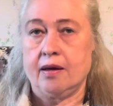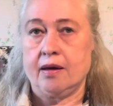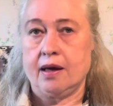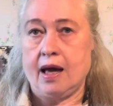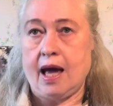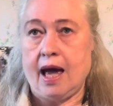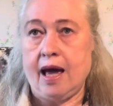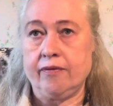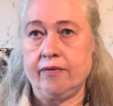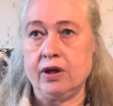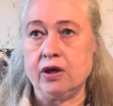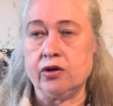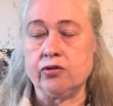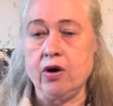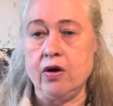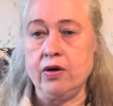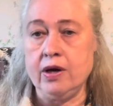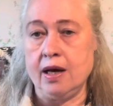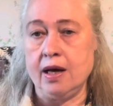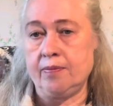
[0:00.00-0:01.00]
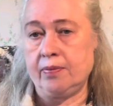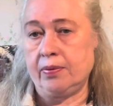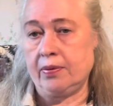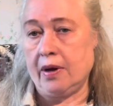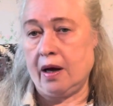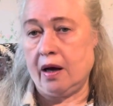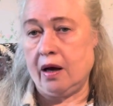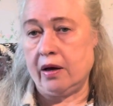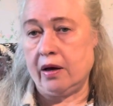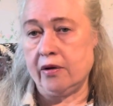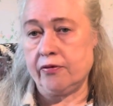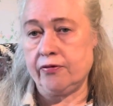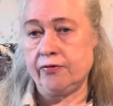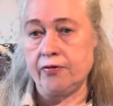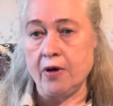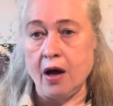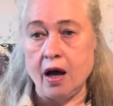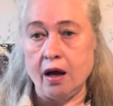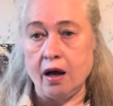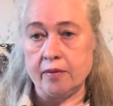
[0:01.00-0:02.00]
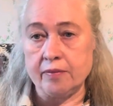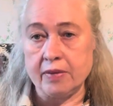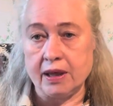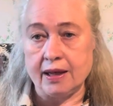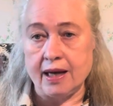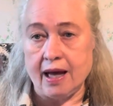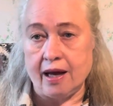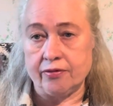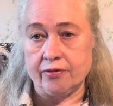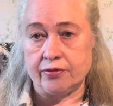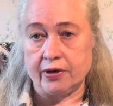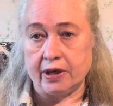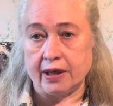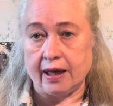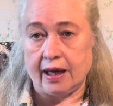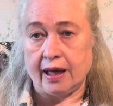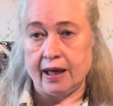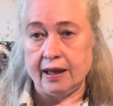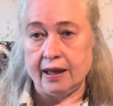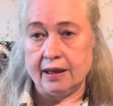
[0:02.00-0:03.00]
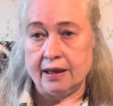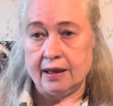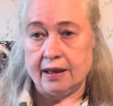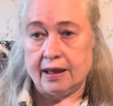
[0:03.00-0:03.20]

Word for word: having grown up on a farm in Africa,